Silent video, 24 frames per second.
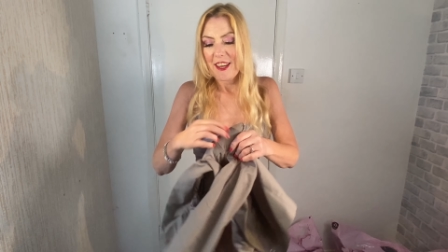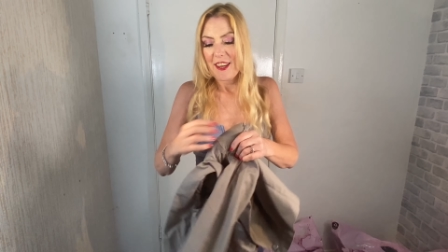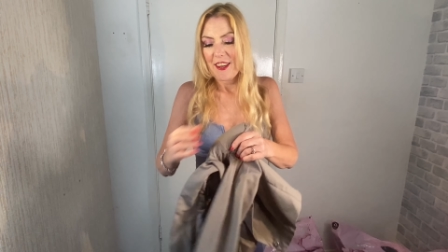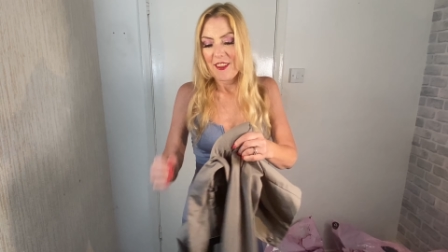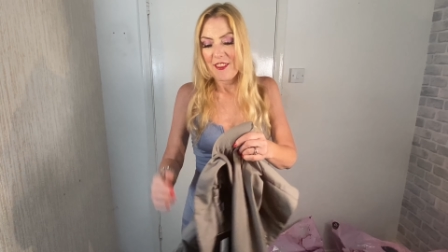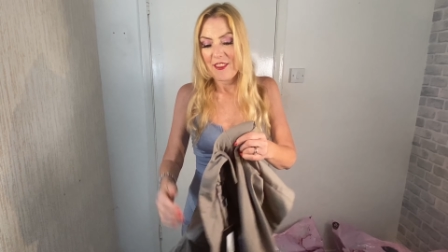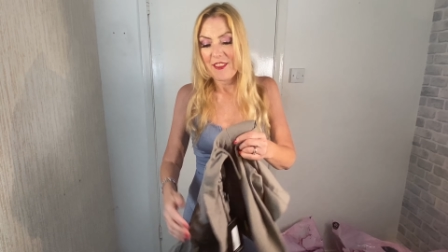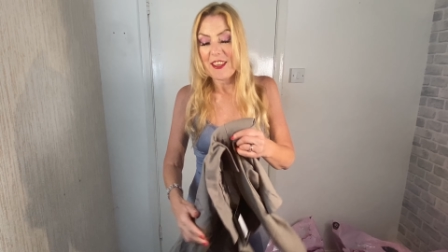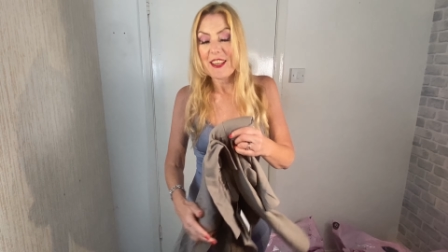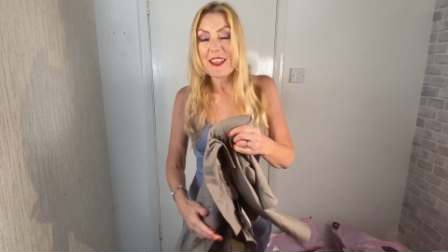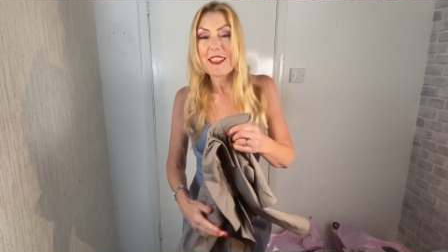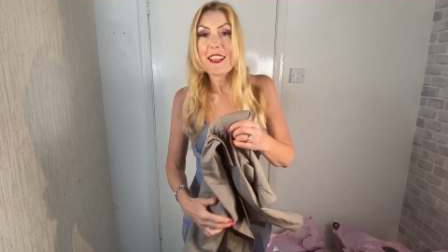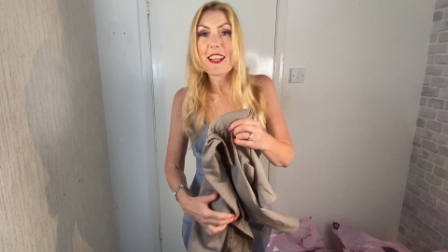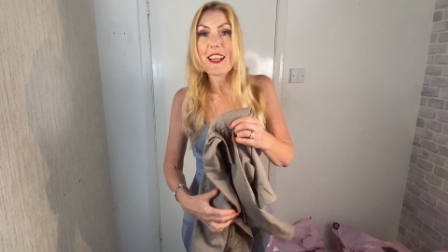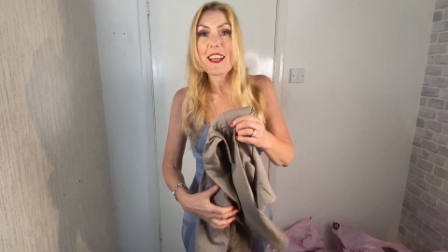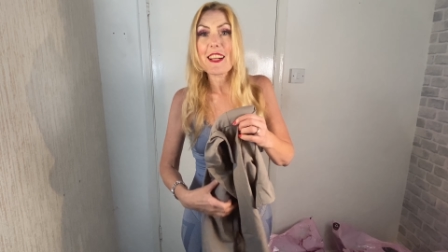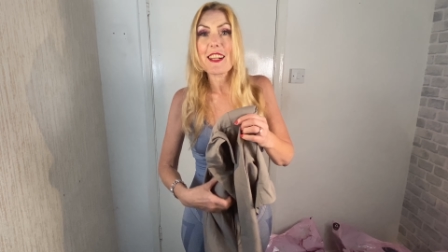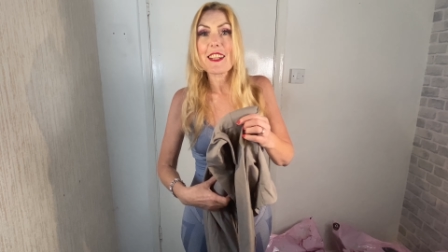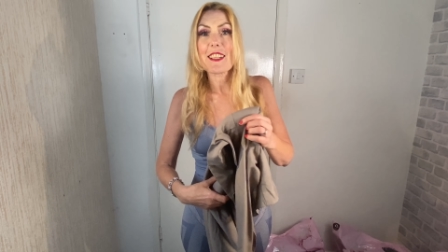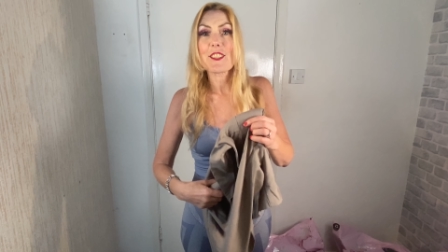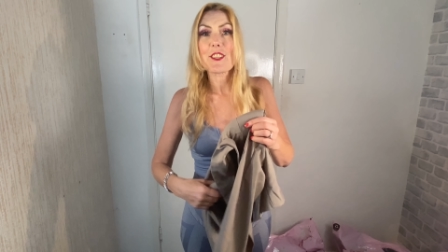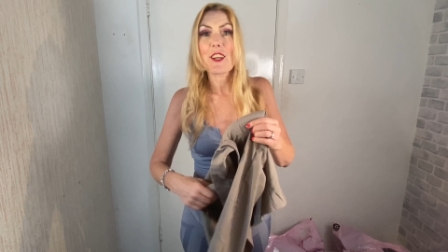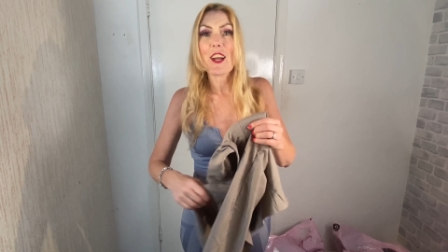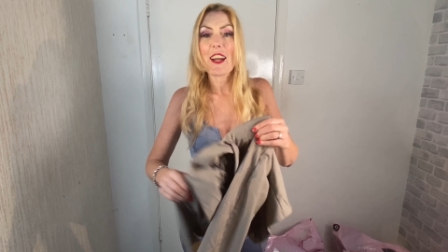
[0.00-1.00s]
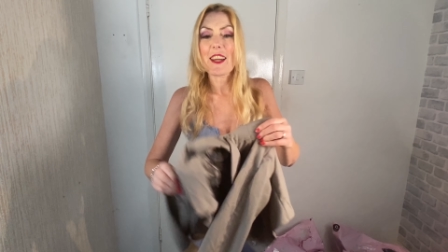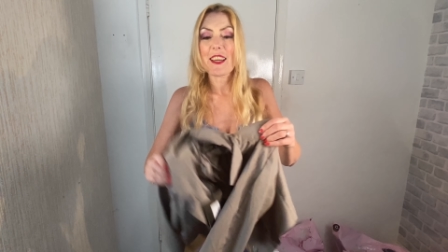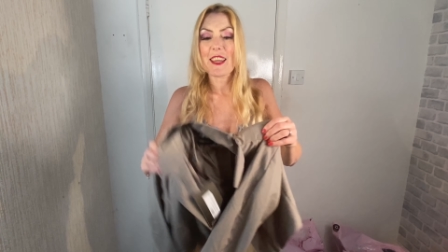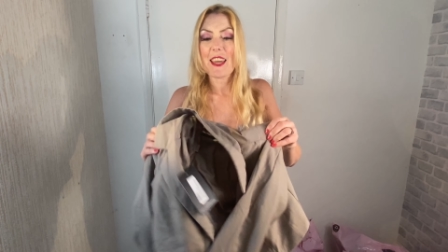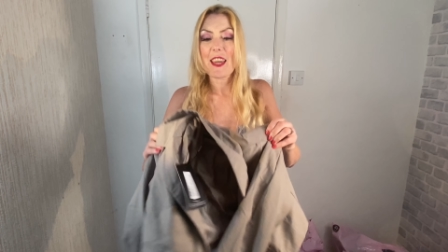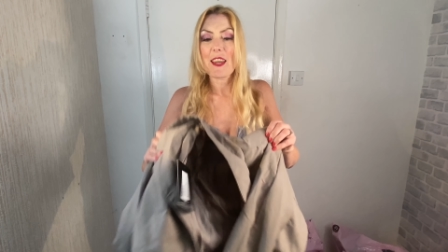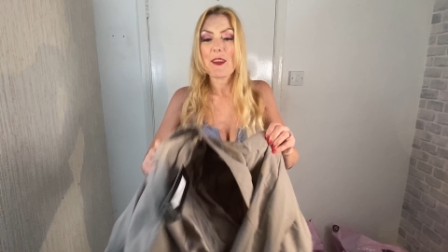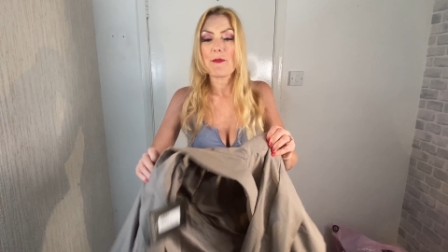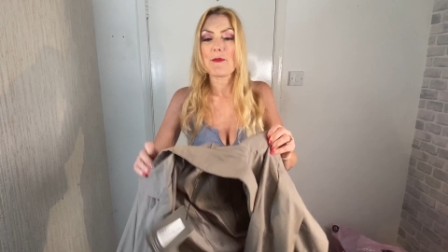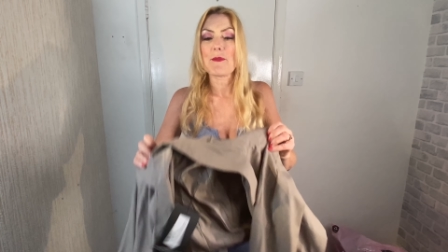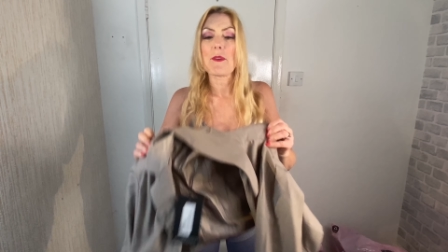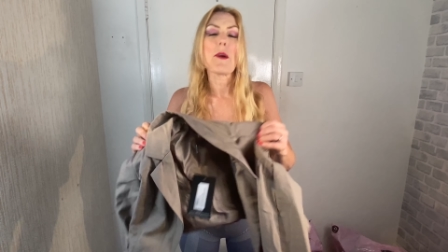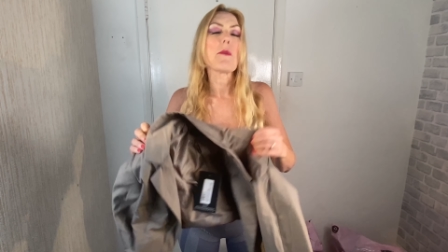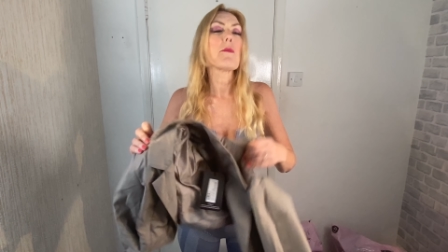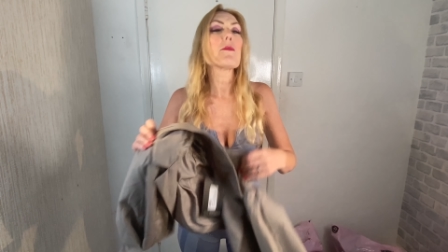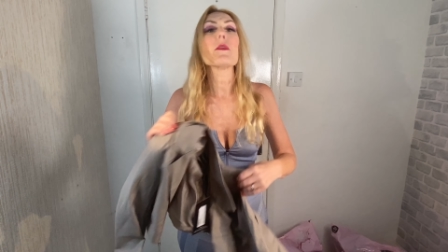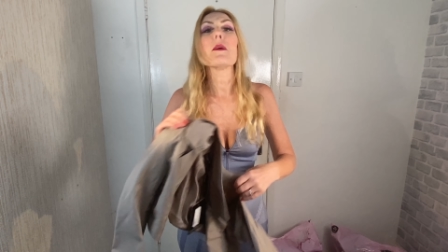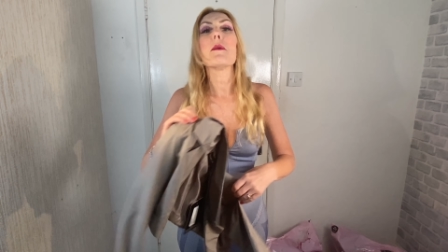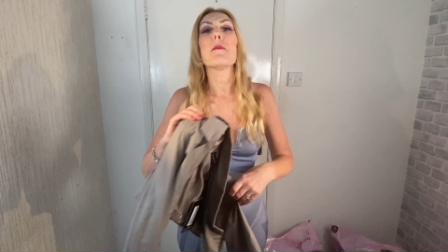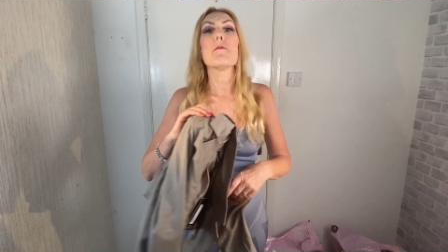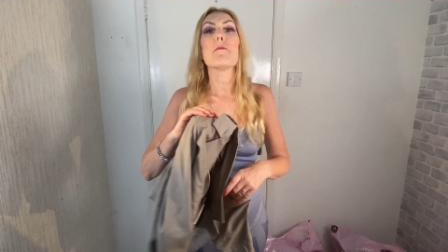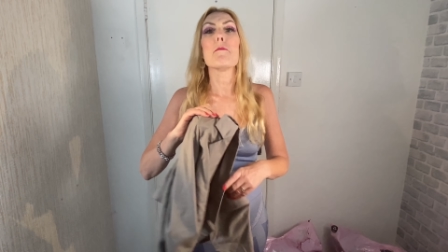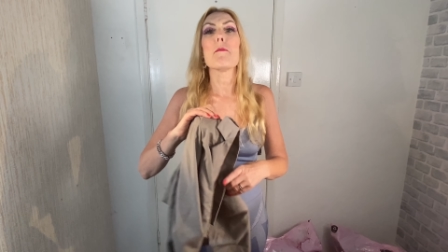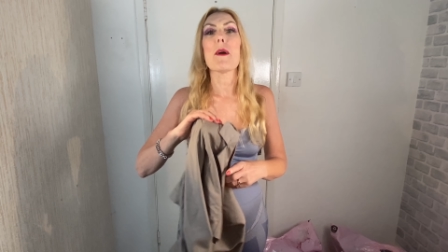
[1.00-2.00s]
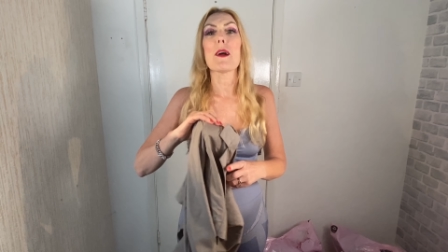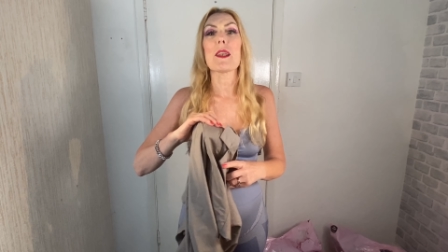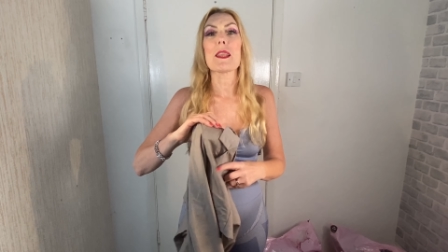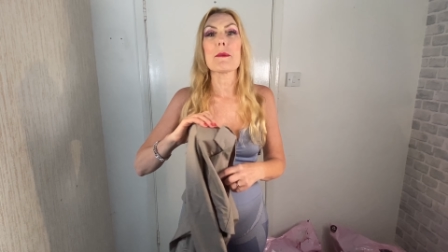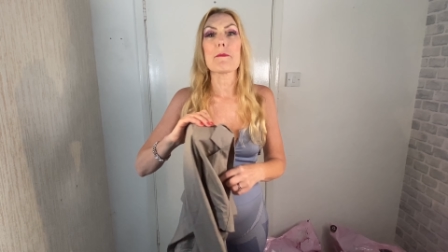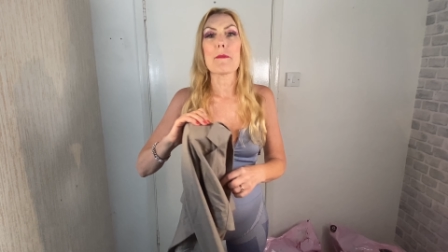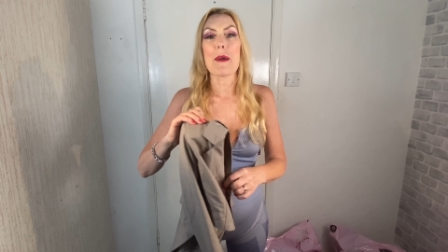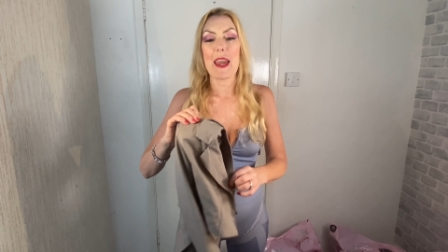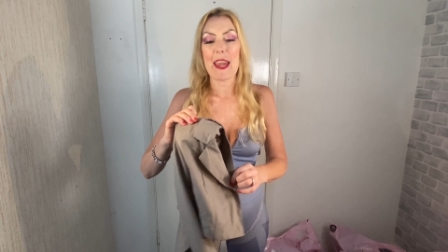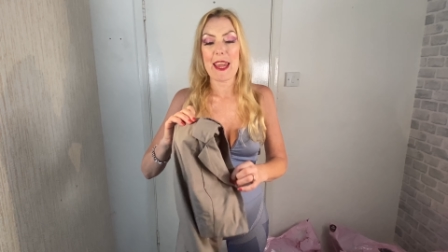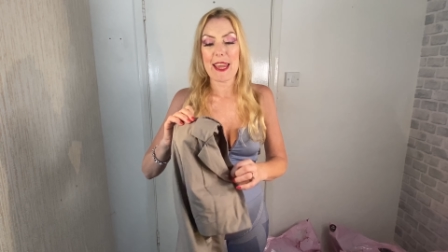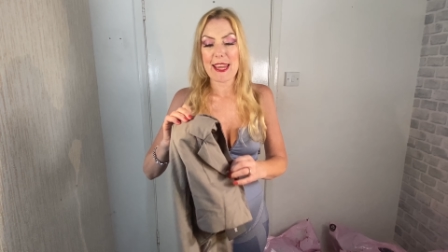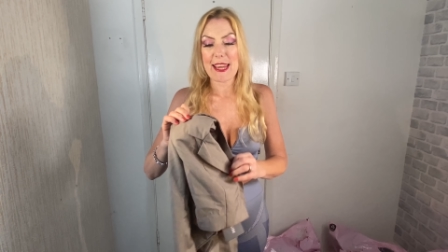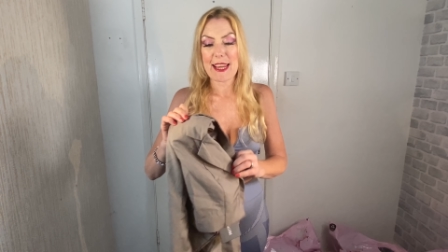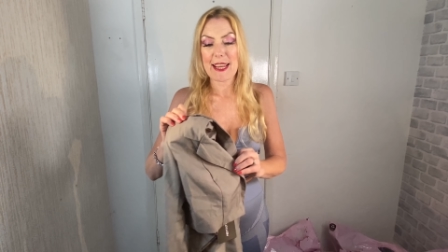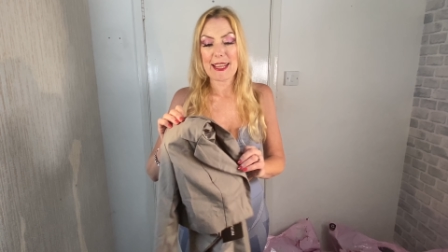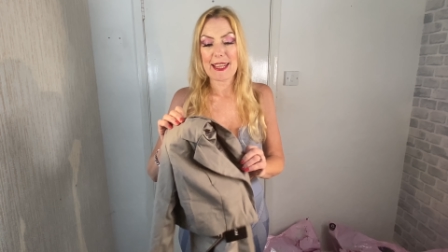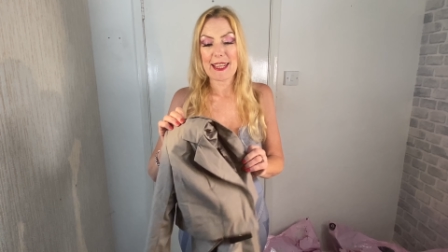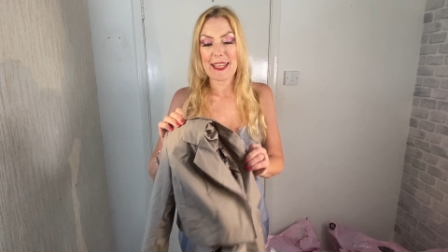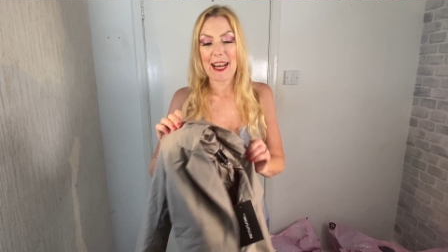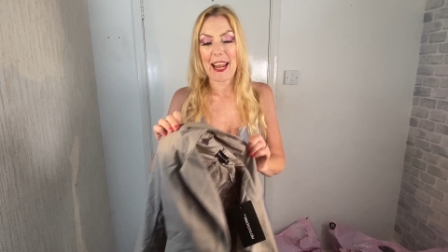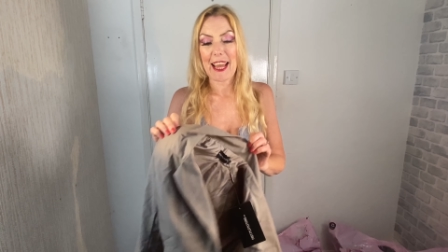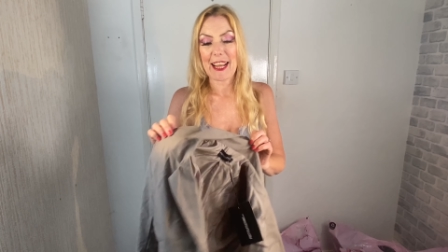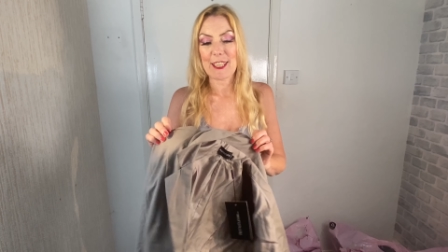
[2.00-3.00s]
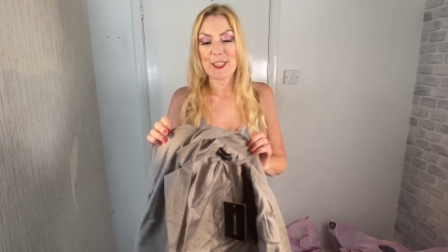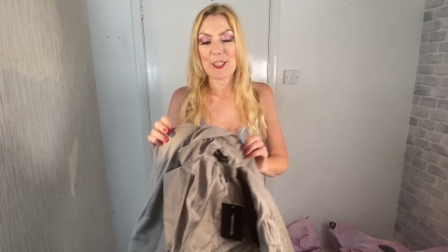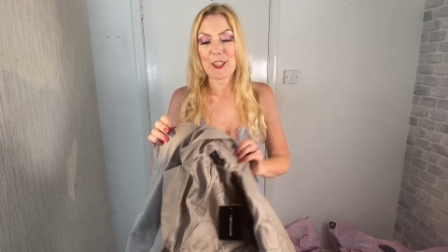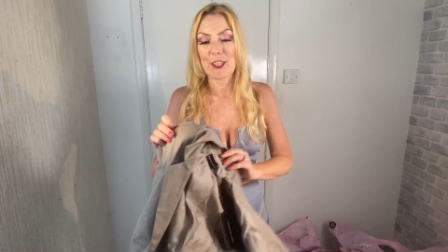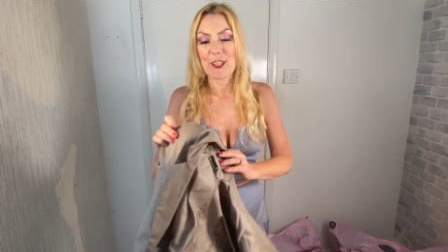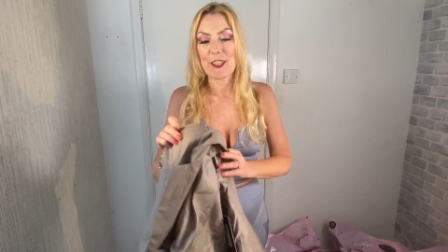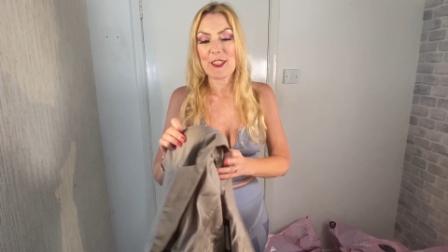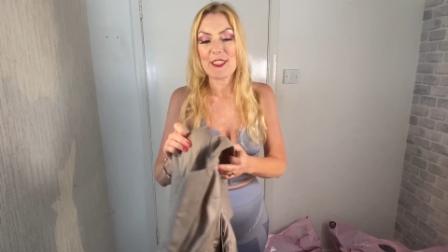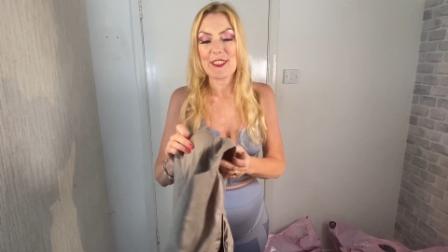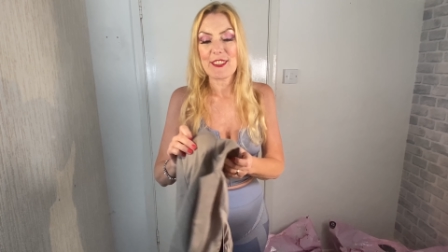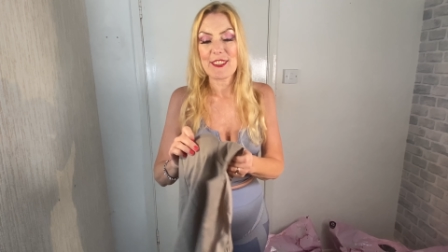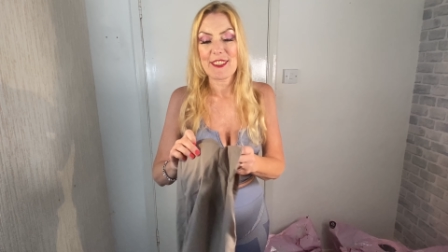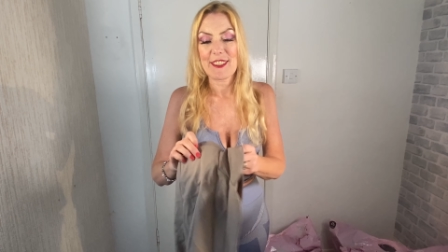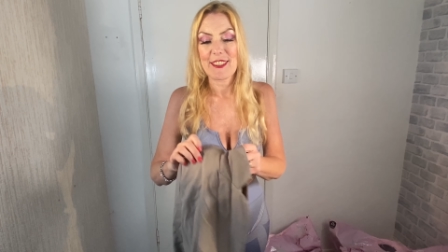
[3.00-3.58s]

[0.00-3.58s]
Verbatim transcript: this little jacket from the Molly Mae collection,